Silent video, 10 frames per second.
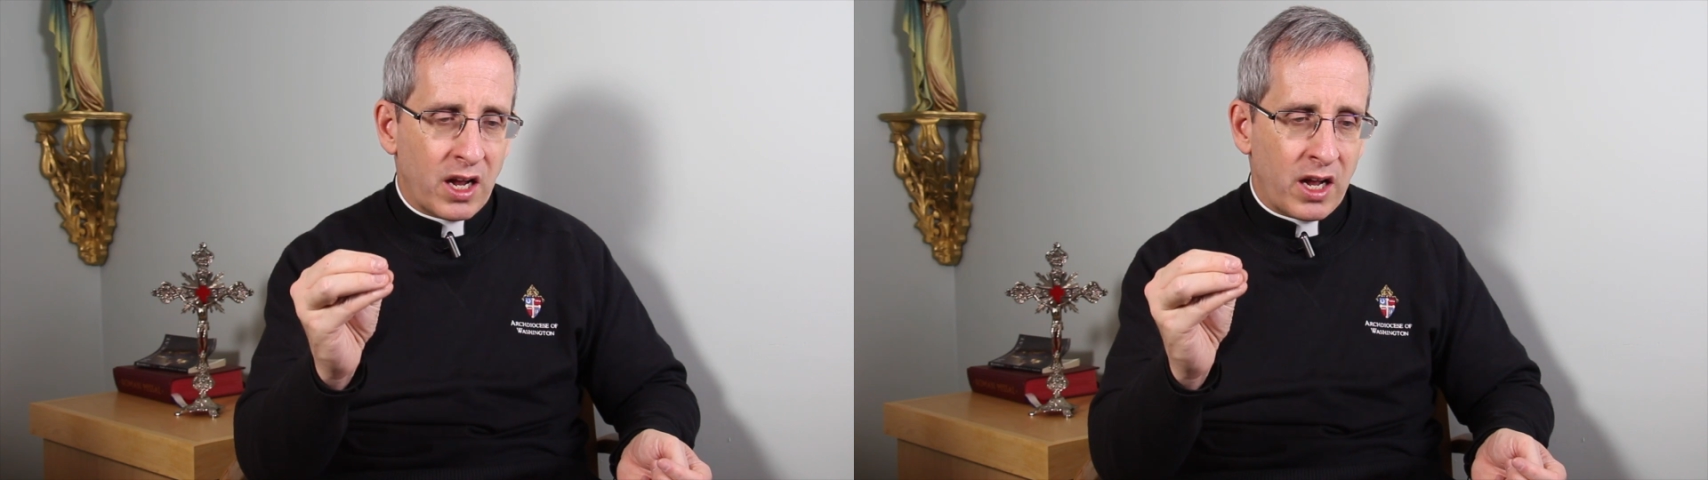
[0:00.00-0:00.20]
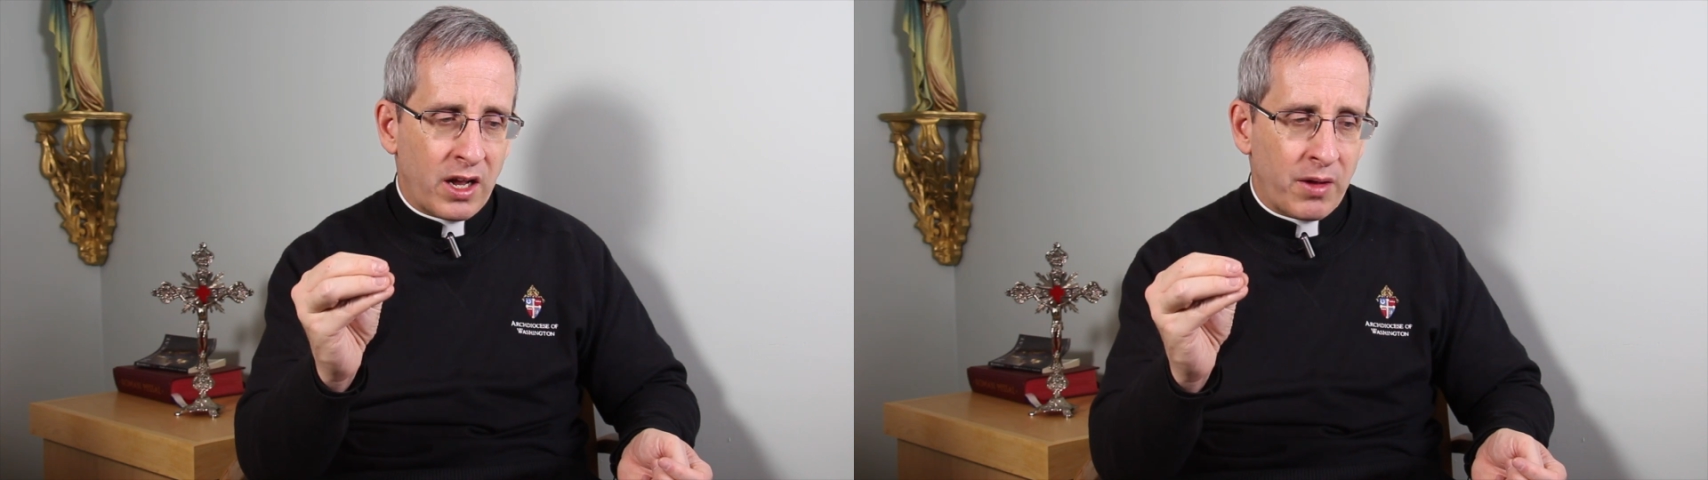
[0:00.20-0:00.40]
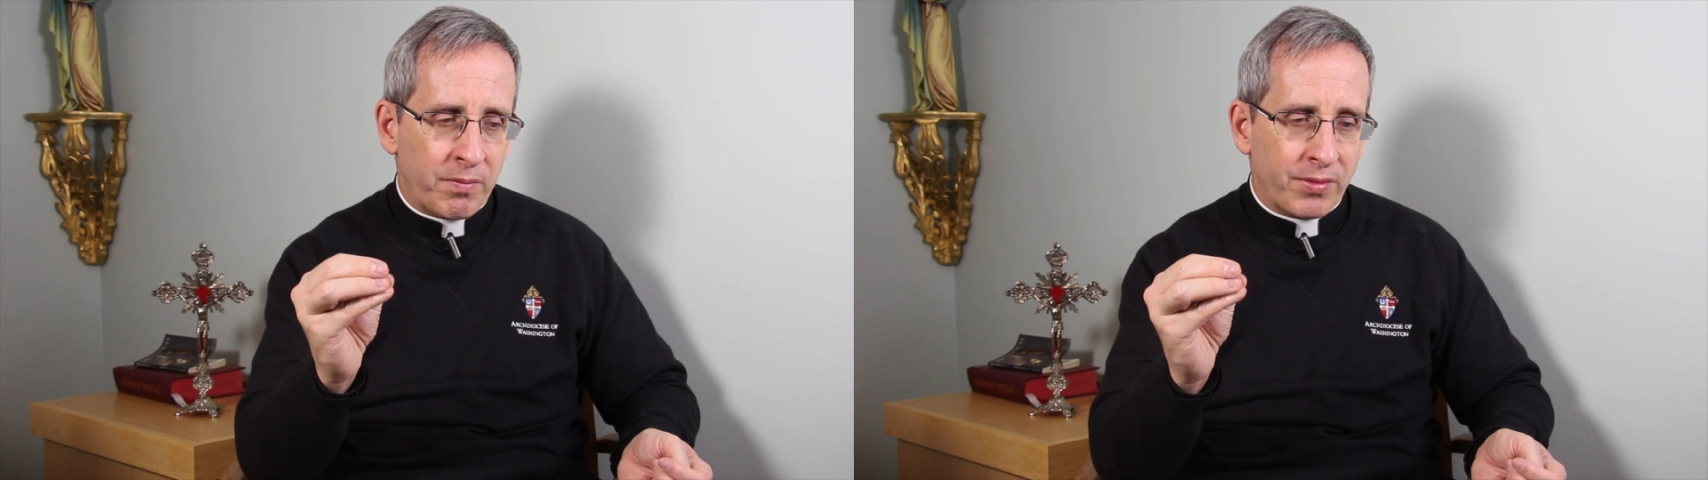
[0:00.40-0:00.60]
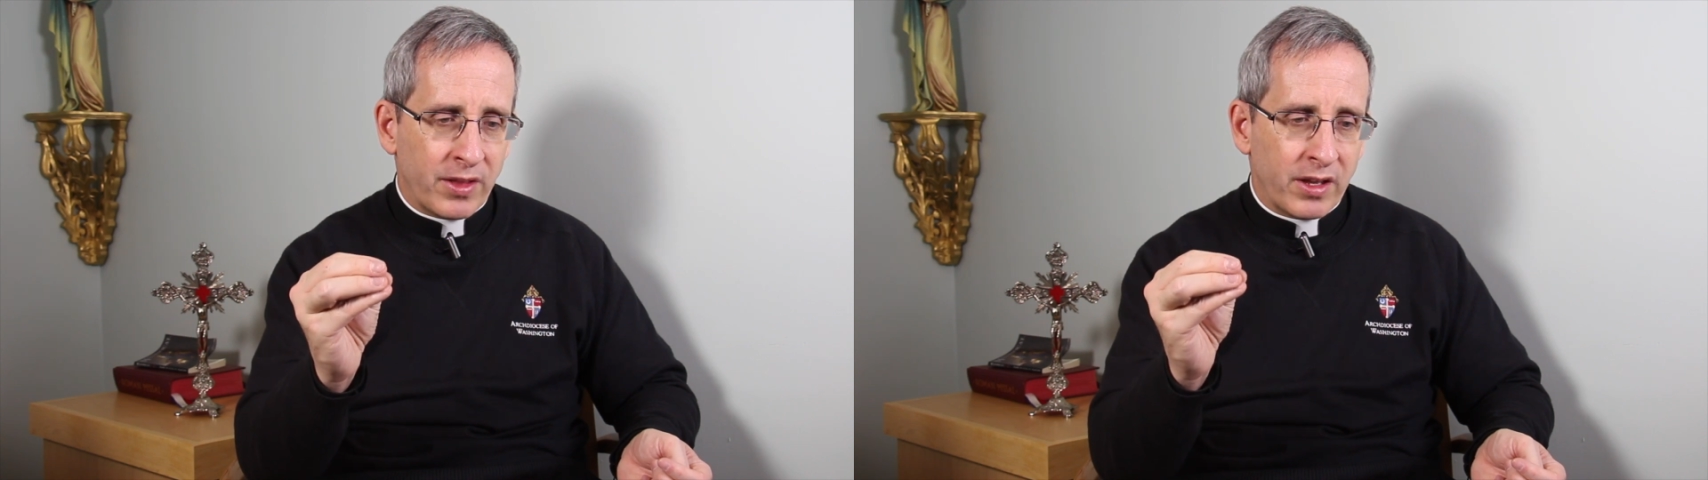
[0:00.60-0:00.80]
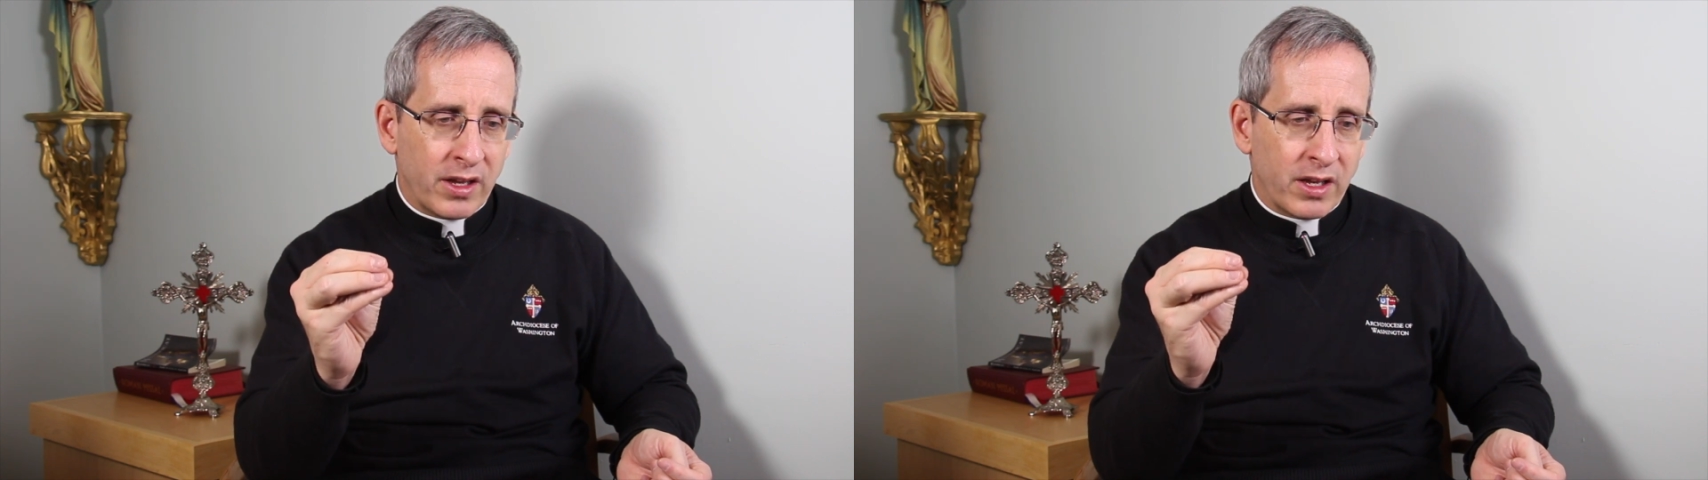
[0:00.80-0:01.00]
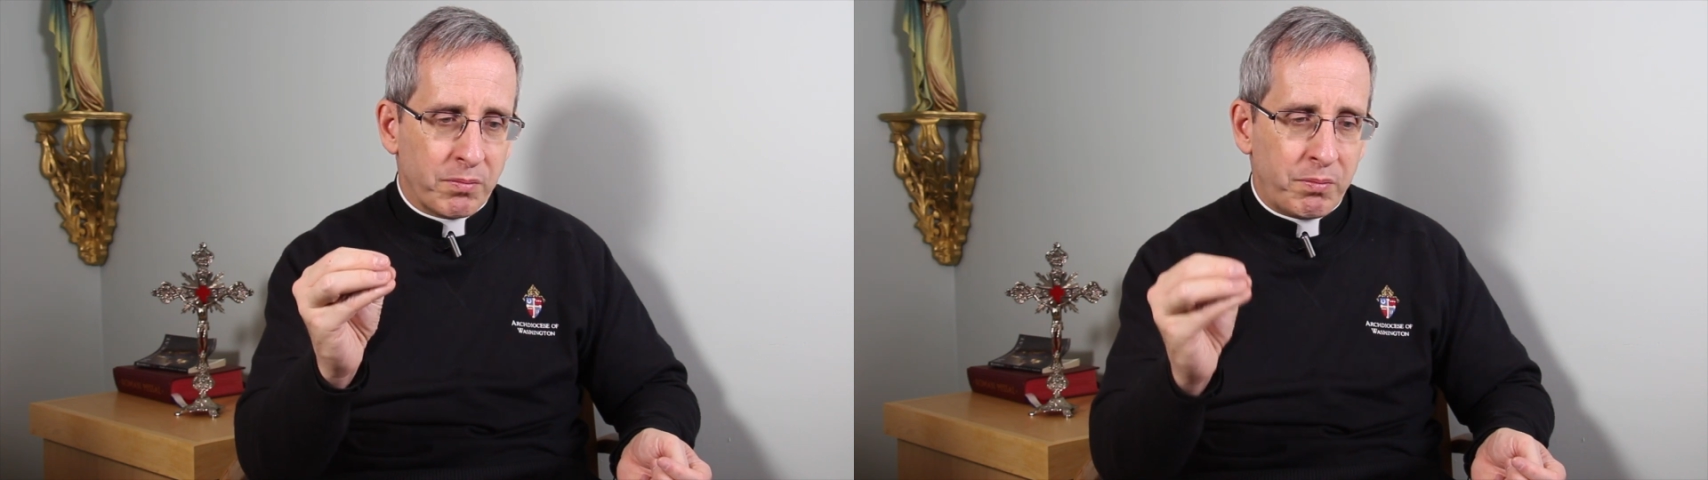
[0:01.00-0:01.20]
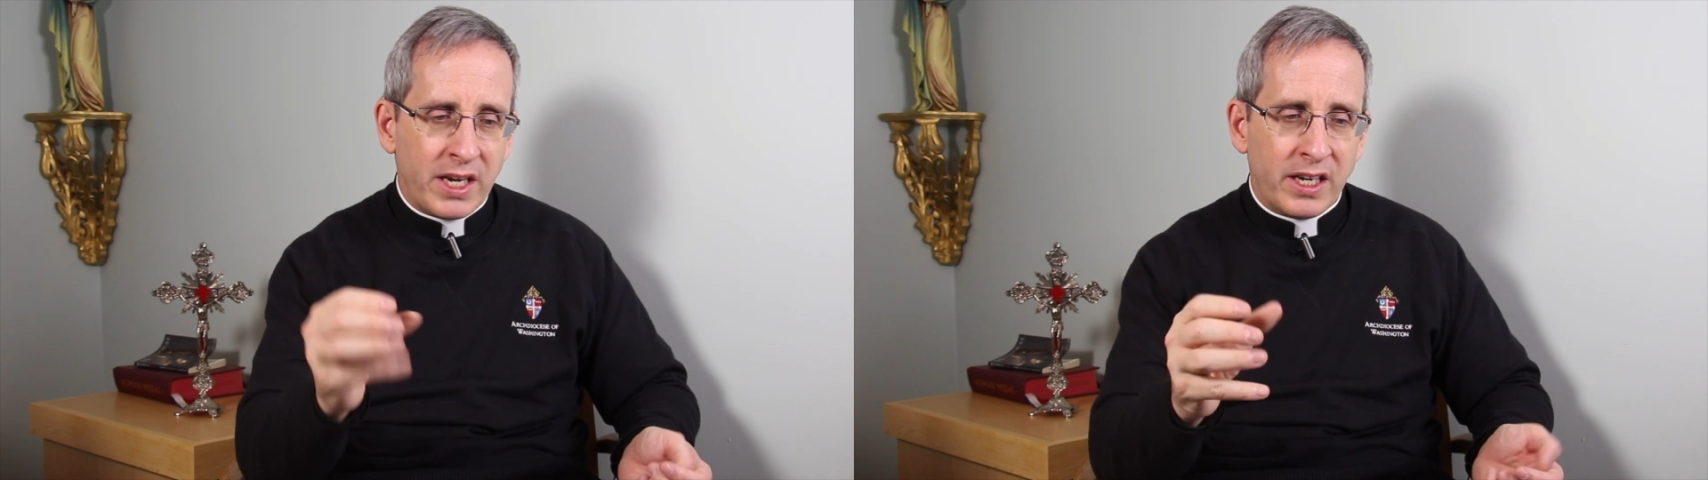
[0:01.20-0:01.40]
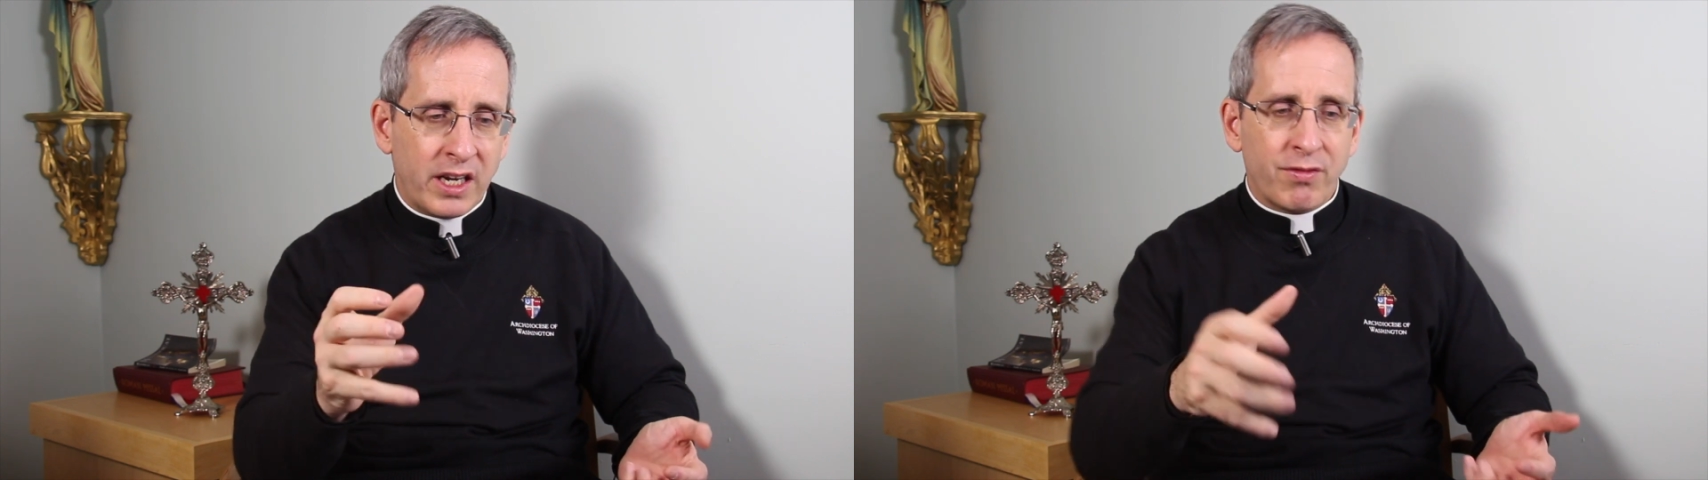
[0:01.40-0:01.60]
um,
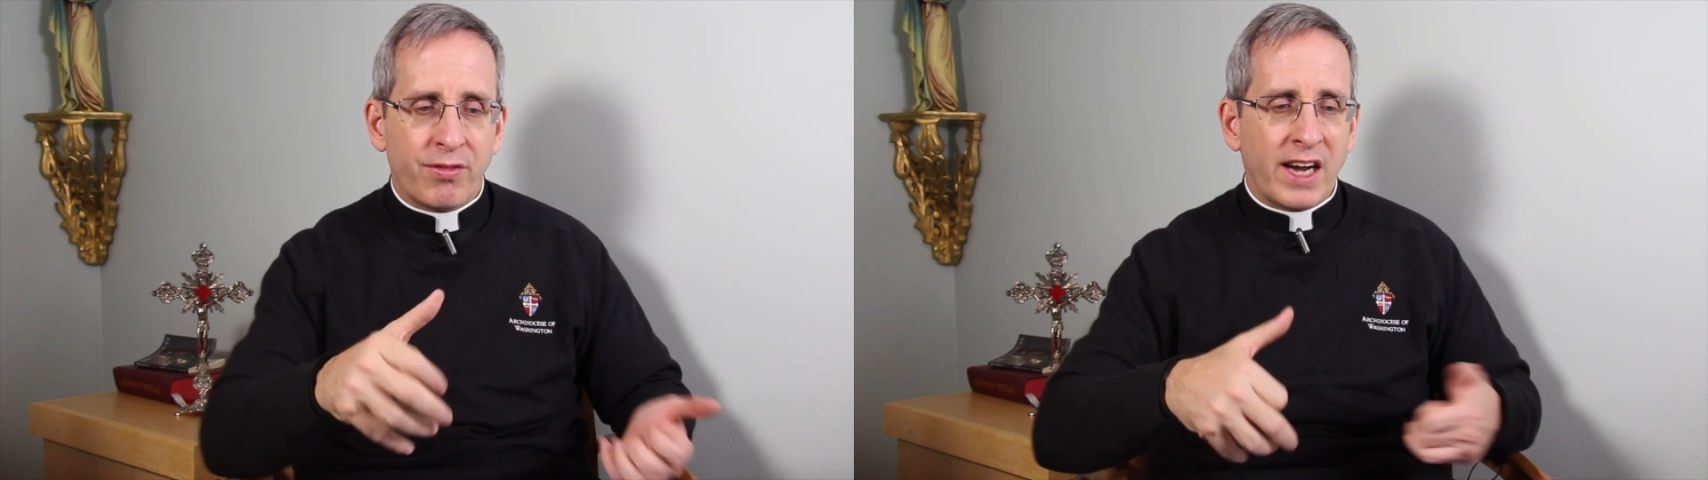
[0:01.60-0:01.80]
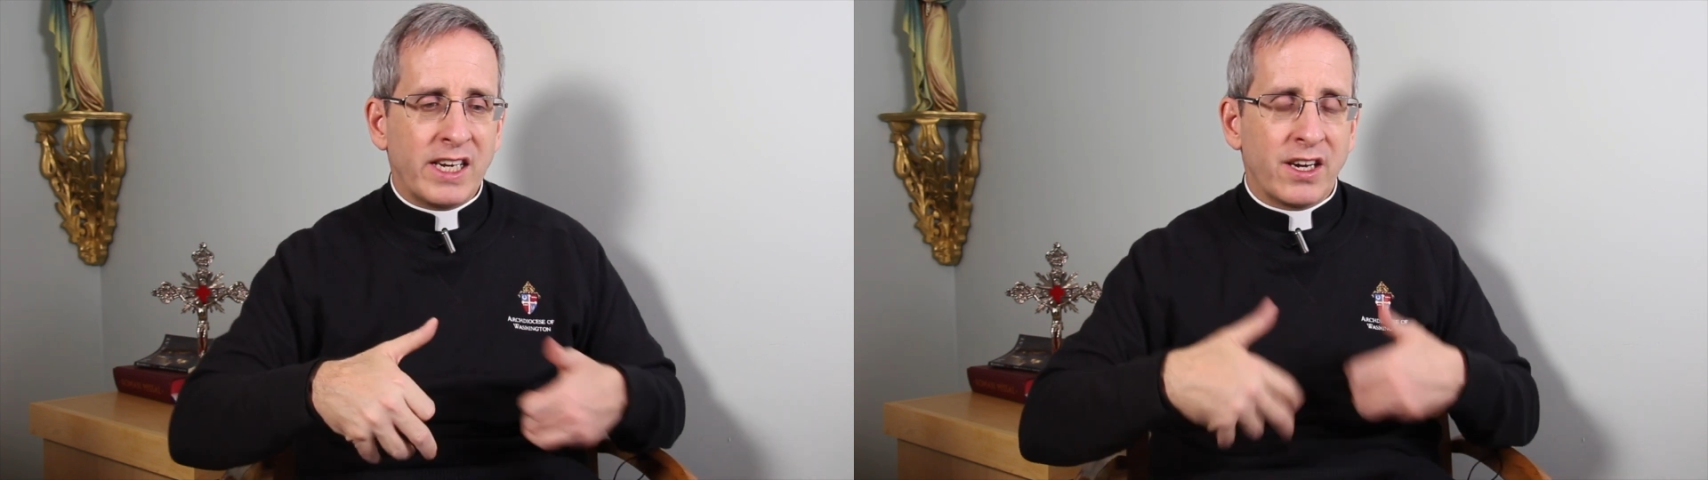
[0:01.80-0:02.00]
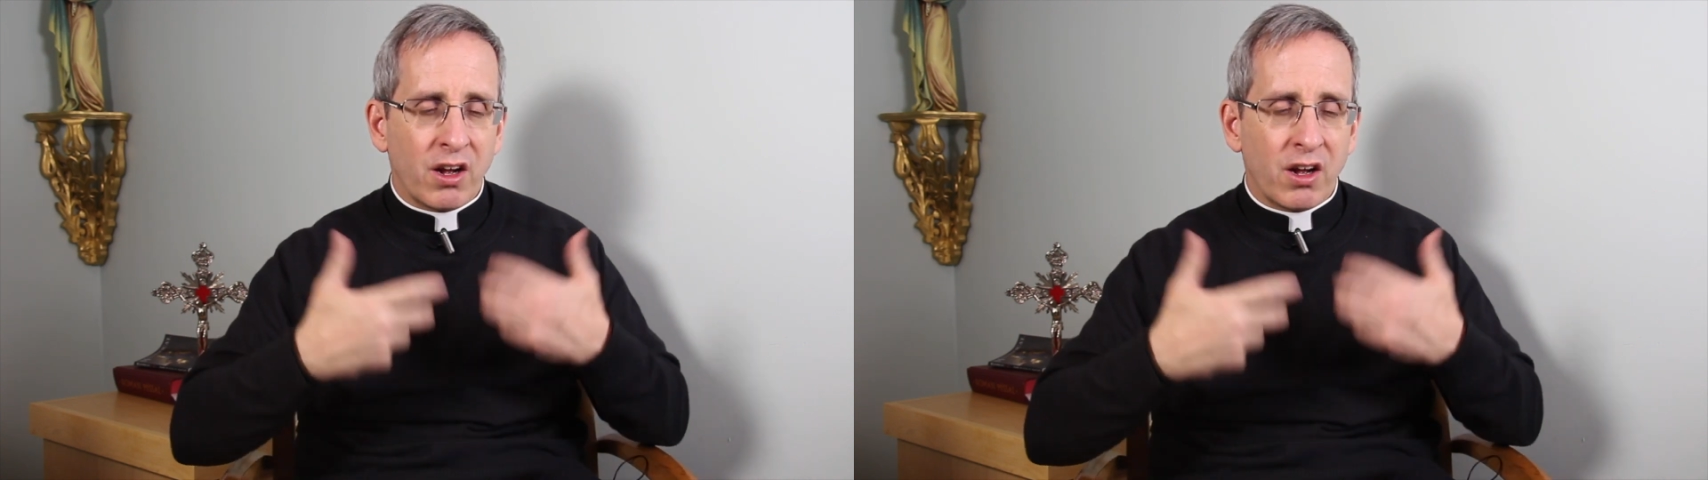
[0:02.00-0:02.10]
being invited